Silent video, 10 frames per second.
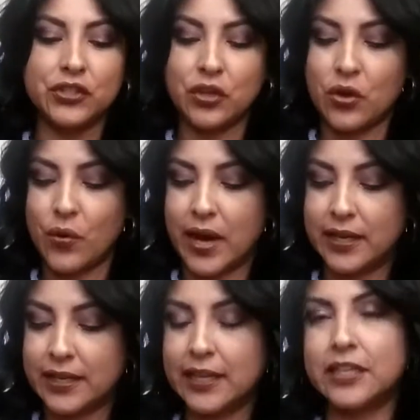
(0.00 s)
so I
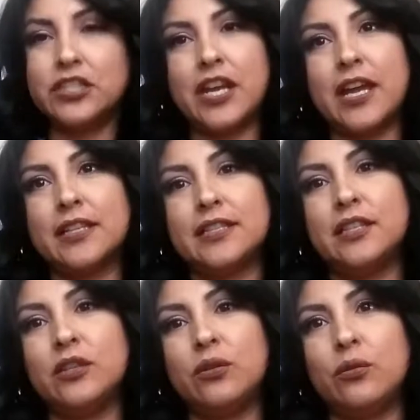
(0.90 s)
didn't get a chance
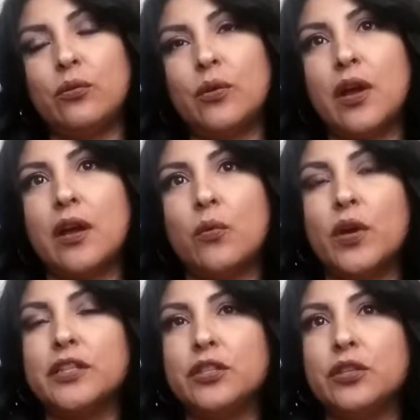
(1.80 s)
to do
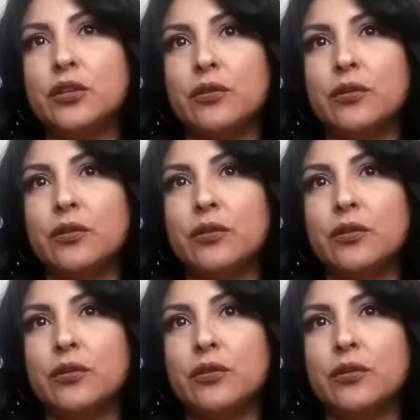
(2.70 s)
what's